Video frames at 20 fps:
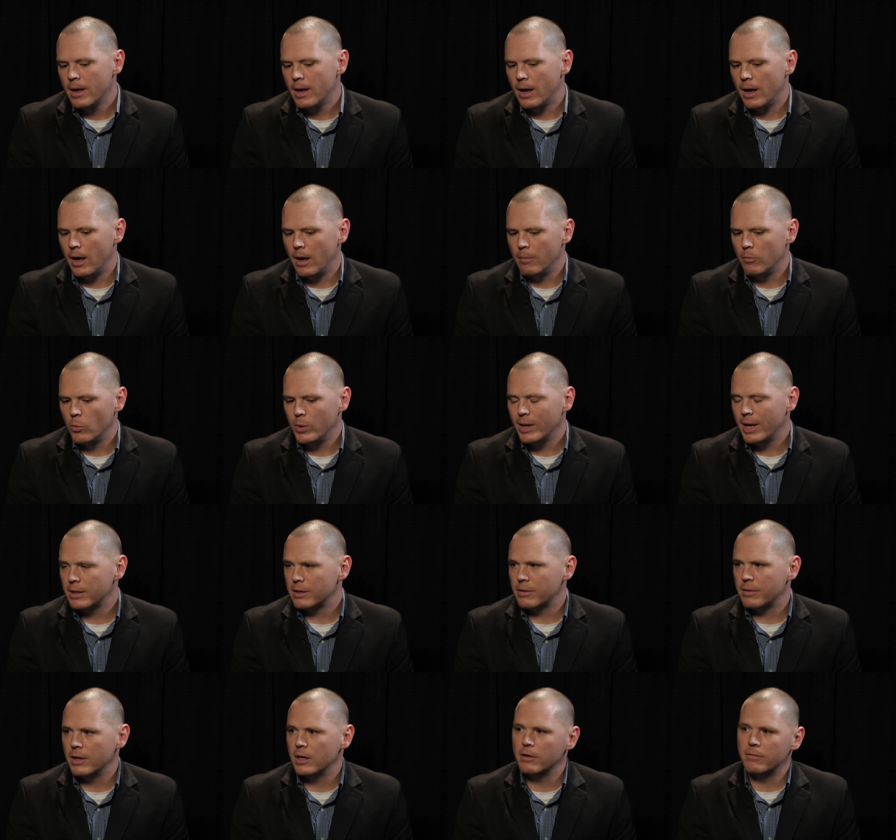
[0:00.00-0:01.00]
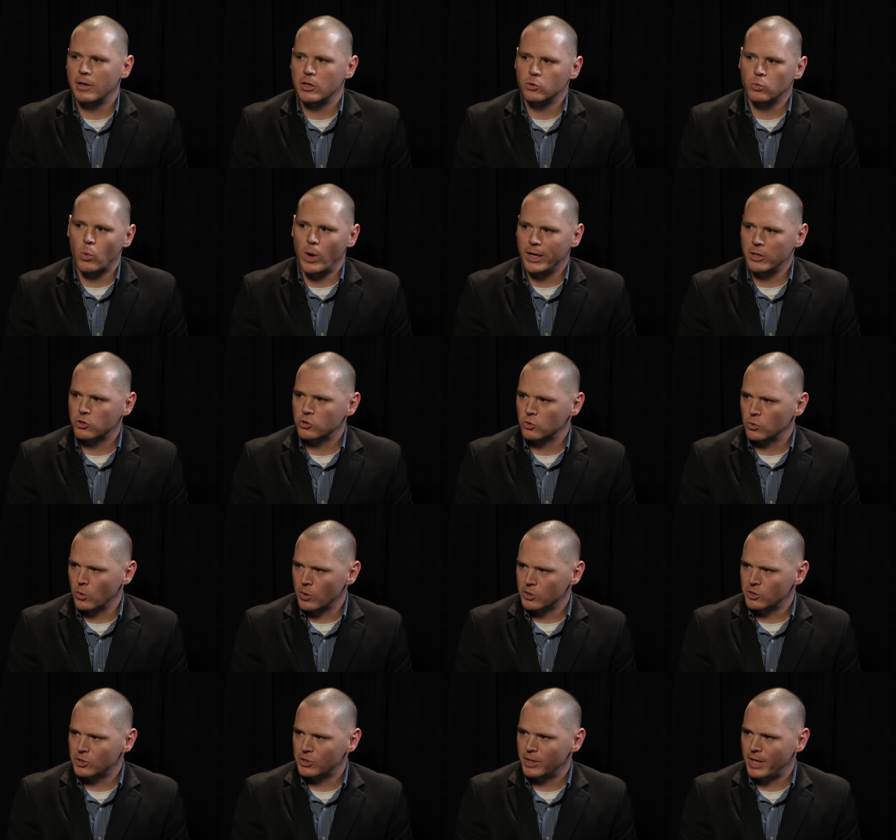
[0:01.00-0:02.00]
Um, we like to think of it as
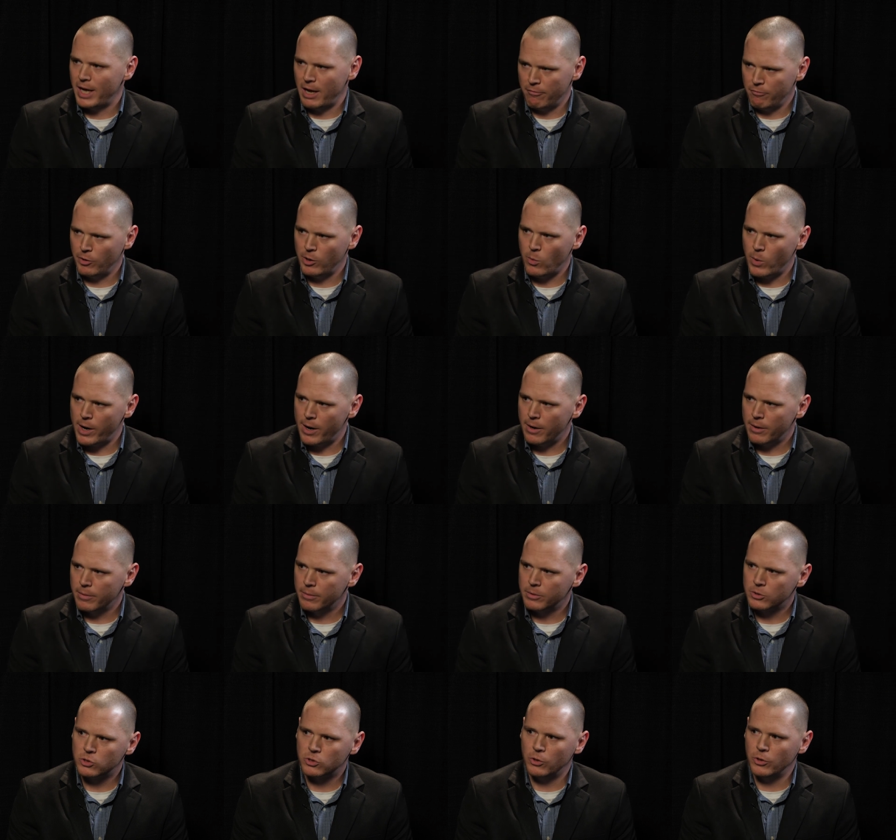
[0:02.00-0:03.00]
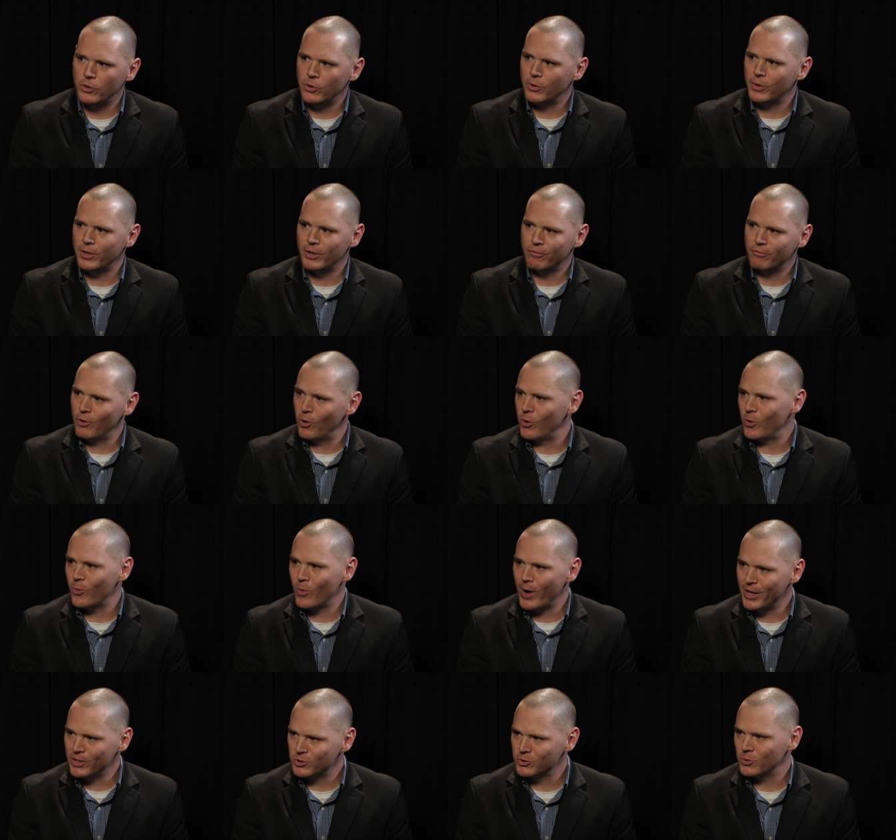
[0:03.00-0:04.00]
WhiteSource everywhere. So you can invoke
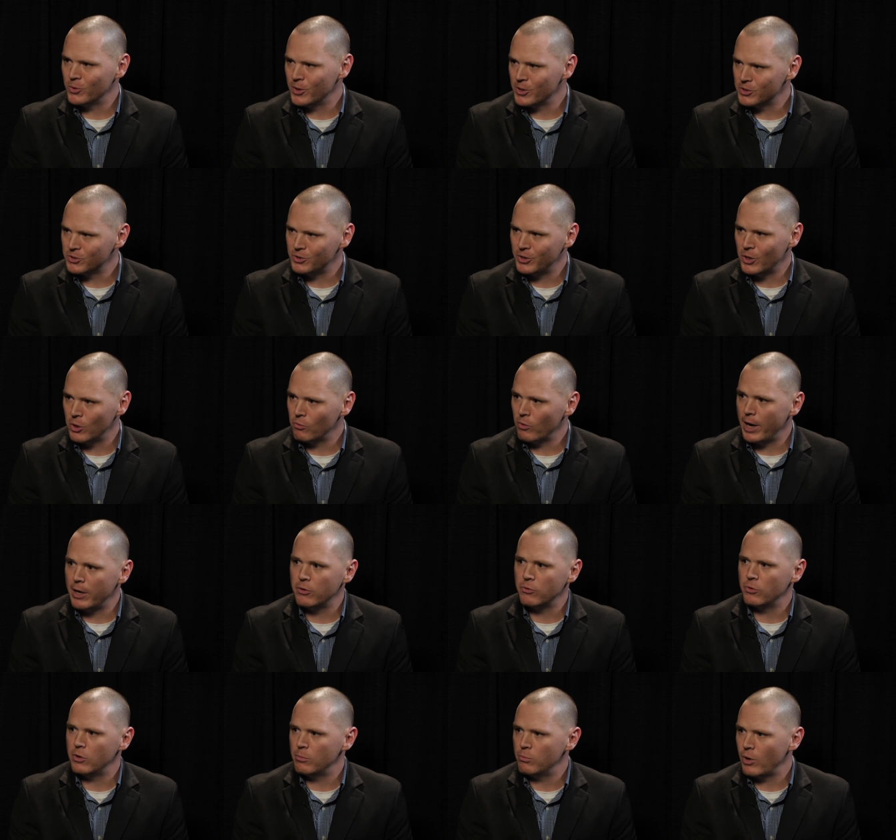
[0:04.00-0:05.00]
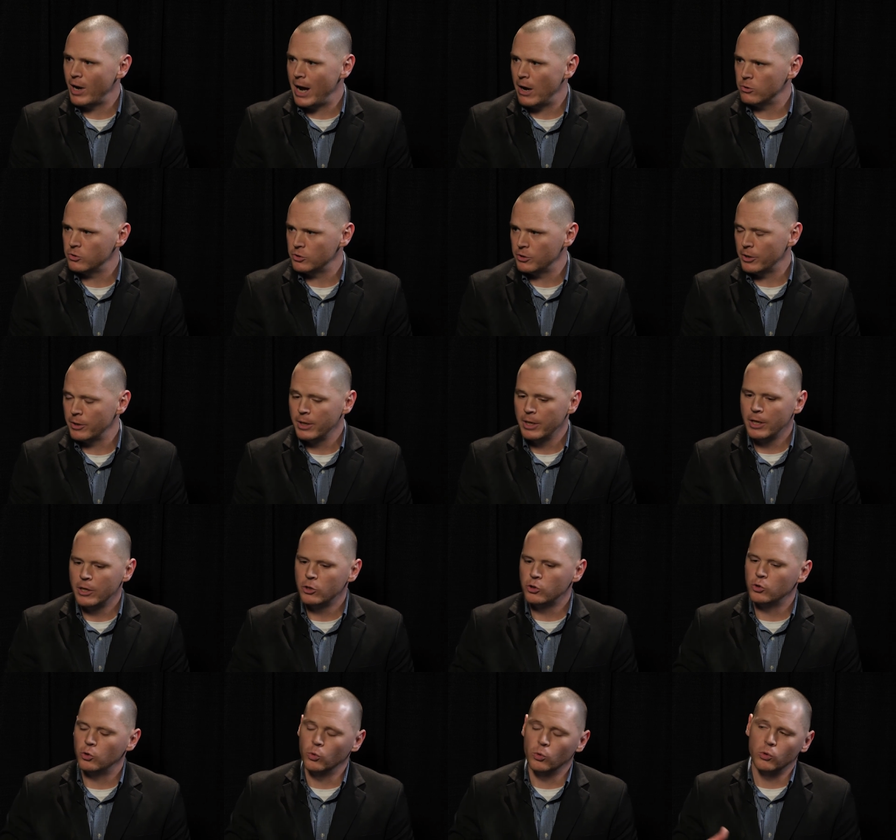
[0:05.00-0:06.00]
WhiteSource, you know, right through the browser,
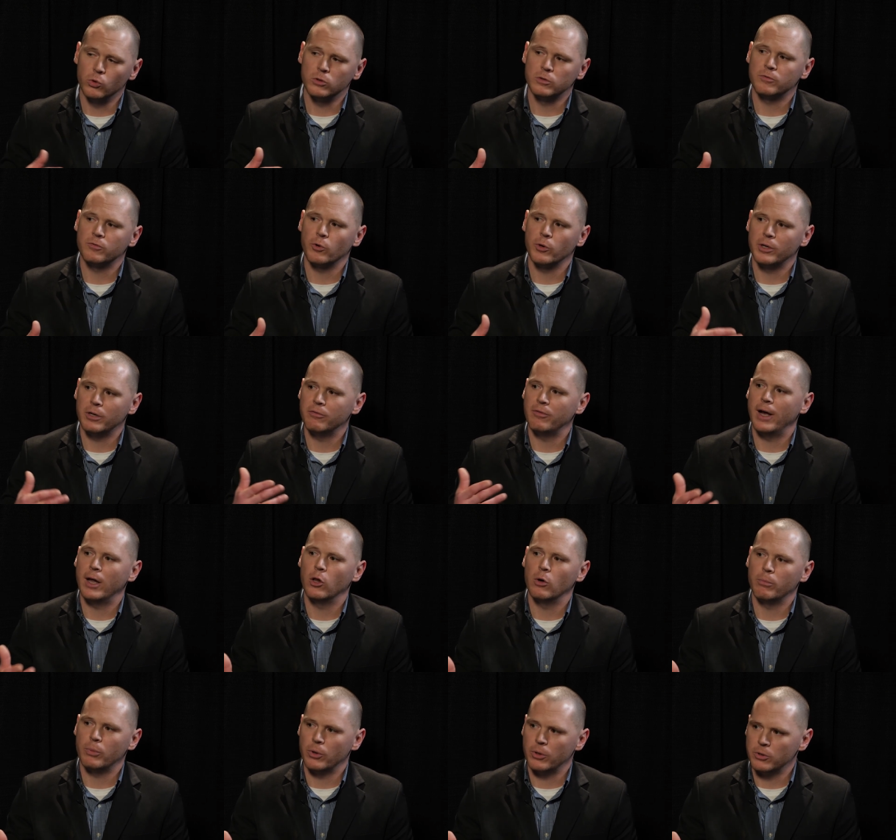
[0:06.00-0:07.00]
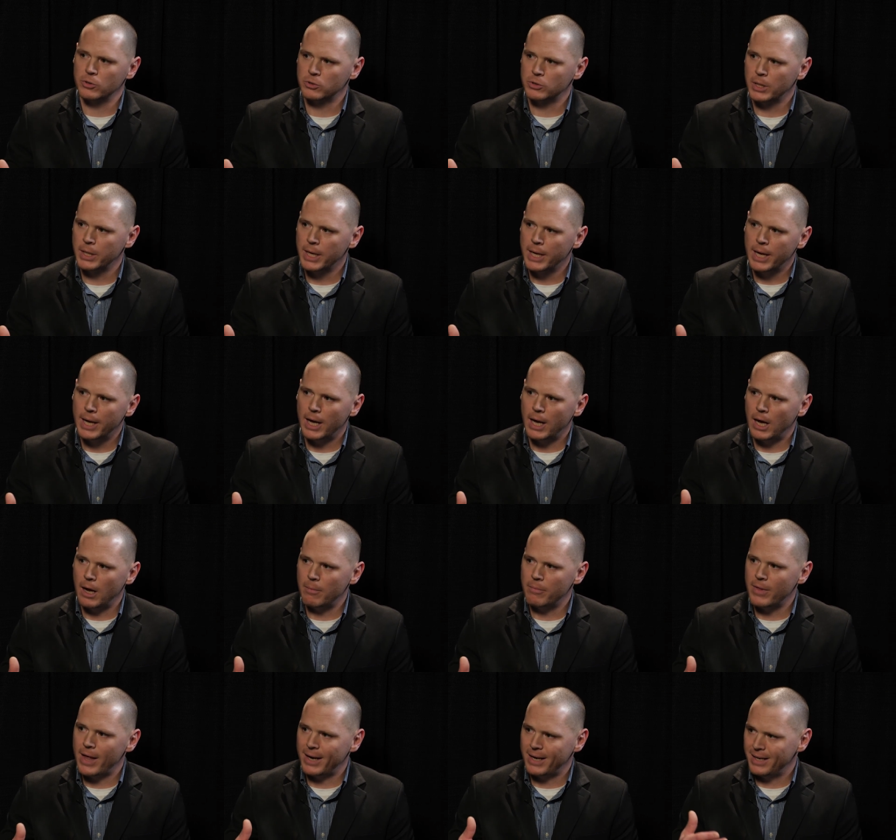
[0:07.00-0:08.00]
tools for developers um, that